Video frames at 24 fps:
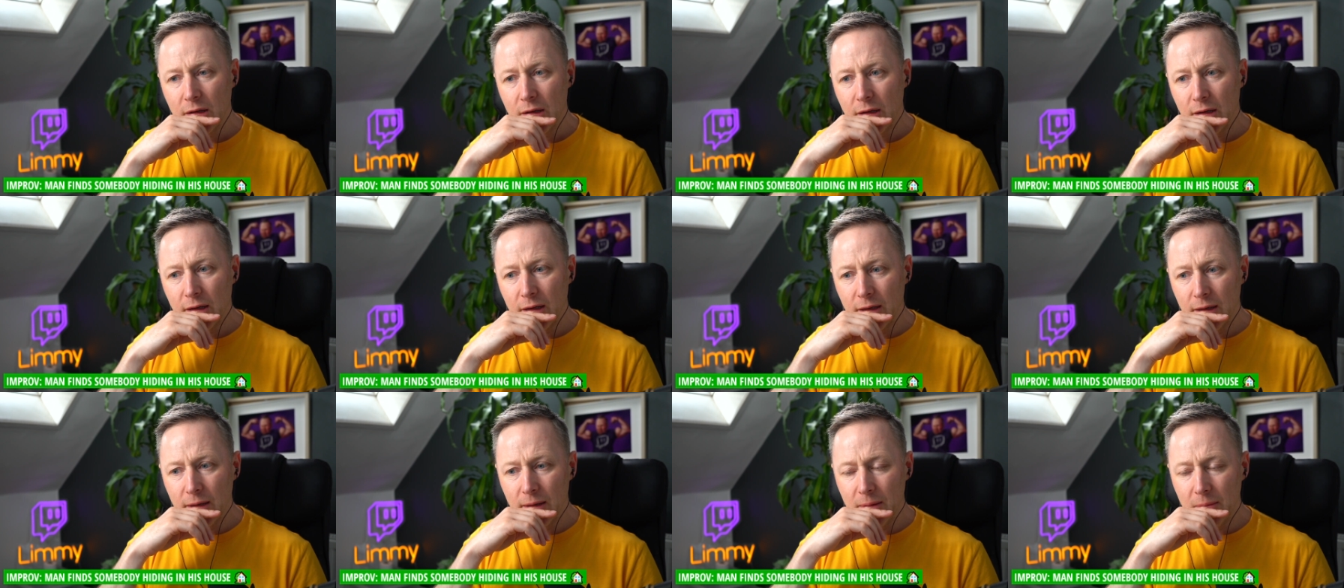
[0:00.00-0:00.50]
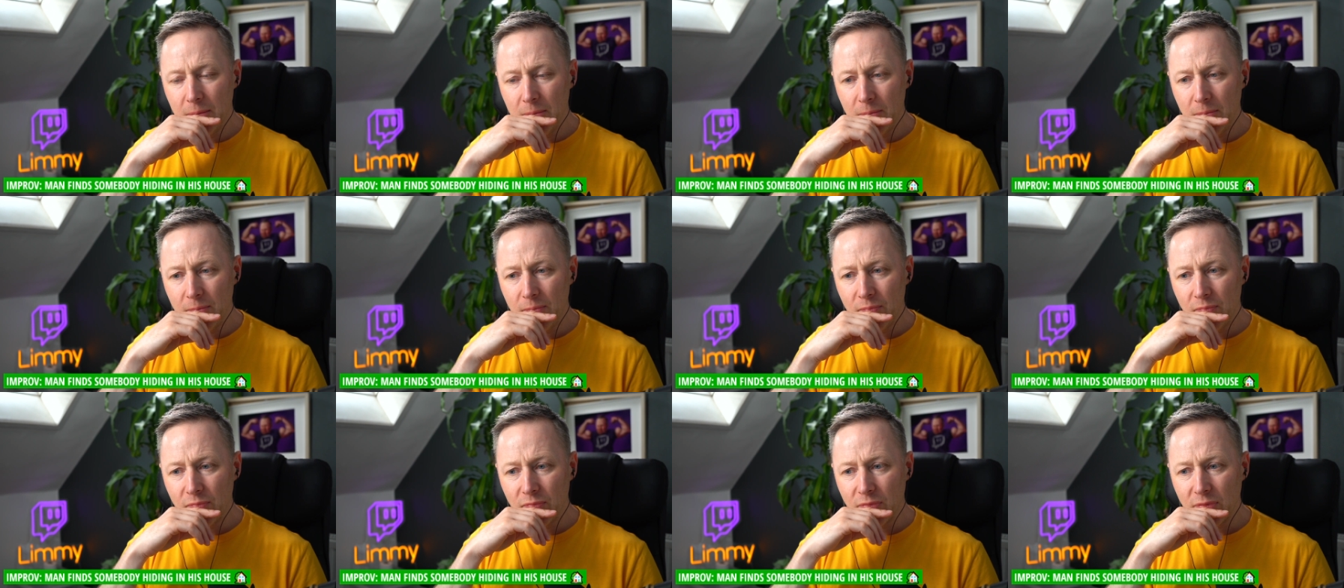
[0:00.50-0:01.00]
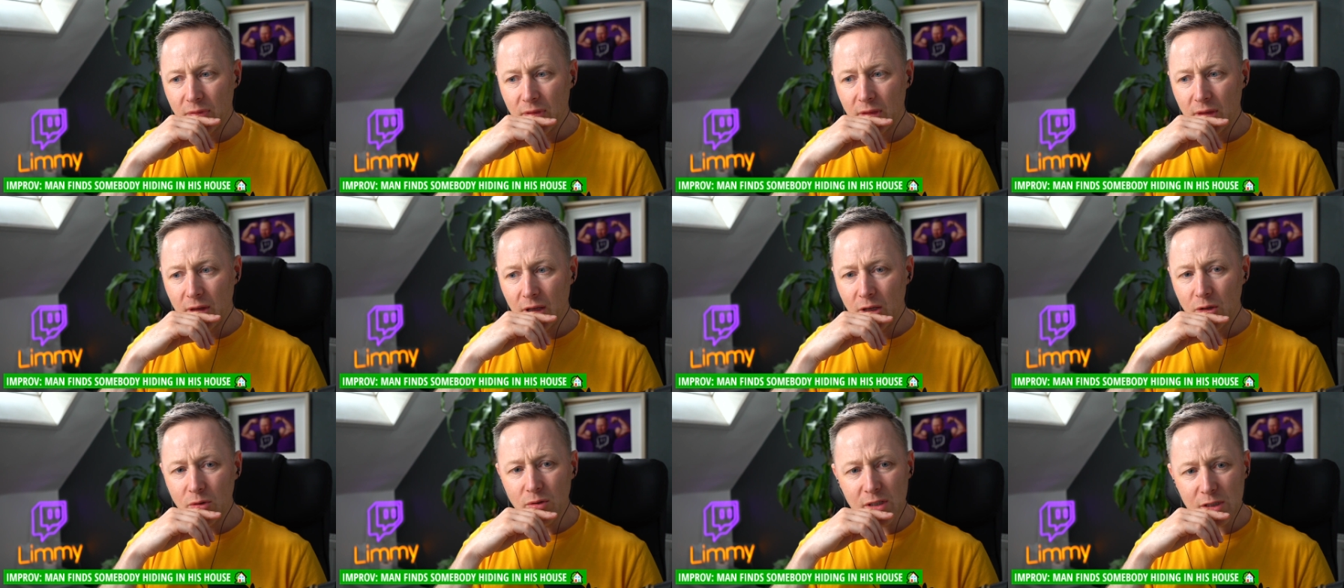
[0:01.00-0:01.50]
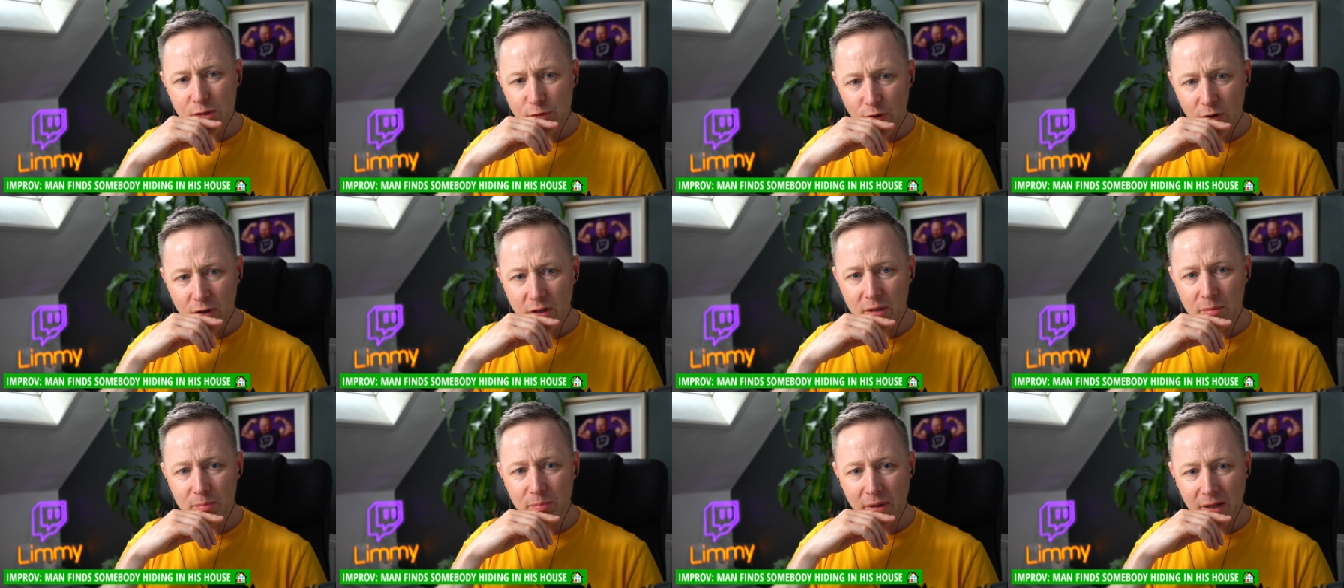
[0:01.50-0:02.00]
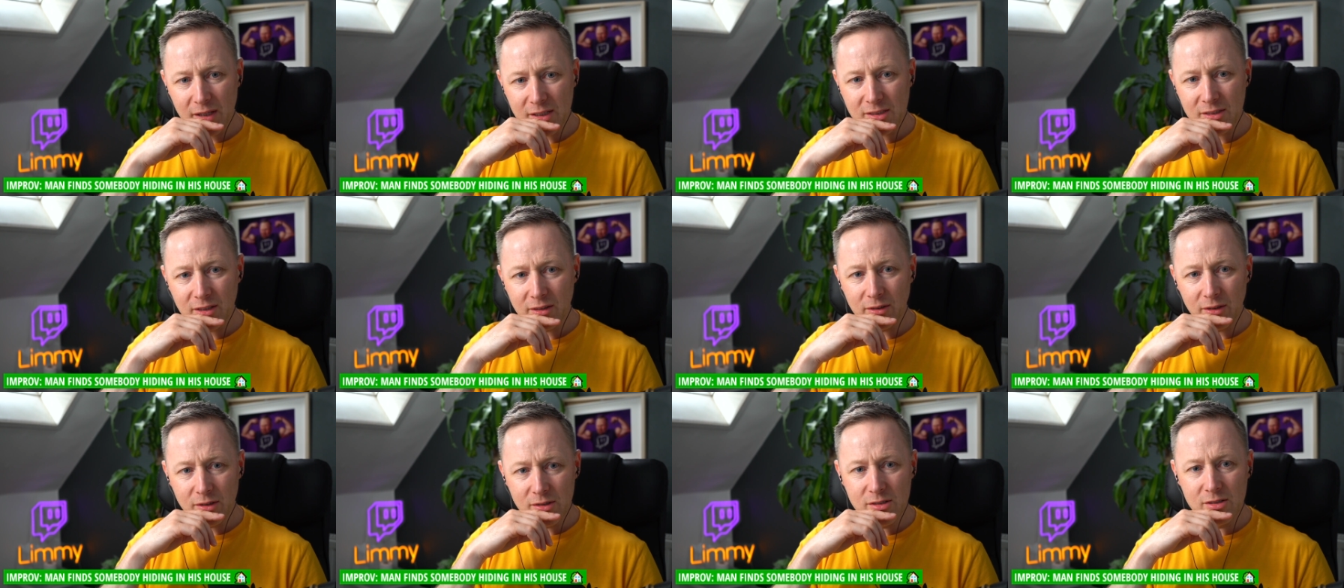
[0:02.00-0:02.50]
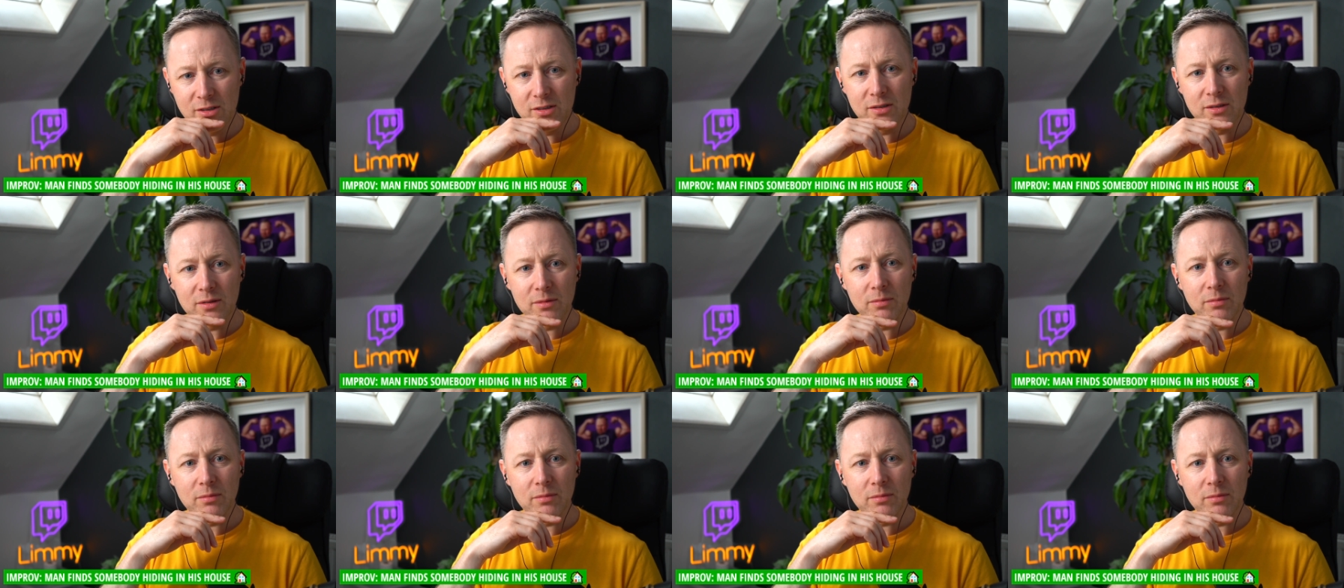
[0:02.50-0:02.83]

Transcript: Um, you know what this fucking bastard does?